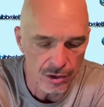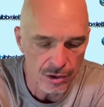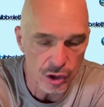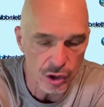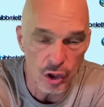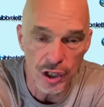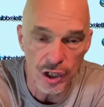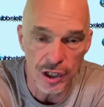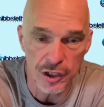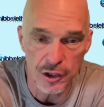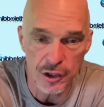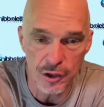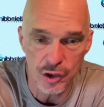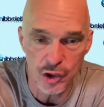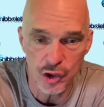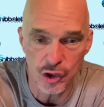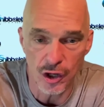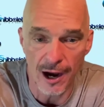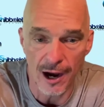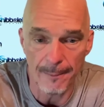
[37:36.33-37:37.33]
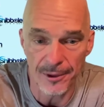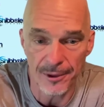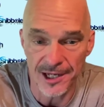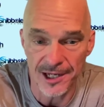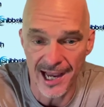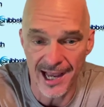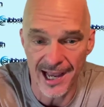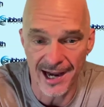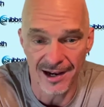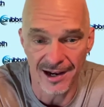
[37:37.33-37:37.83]
you could use
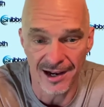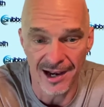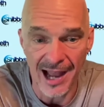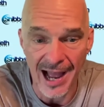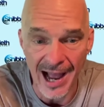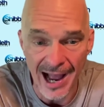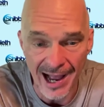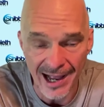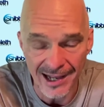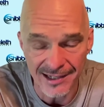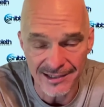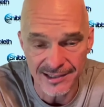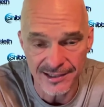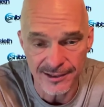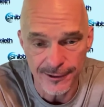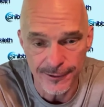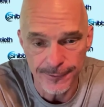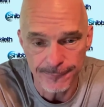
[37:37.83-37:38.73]
Tropicana Light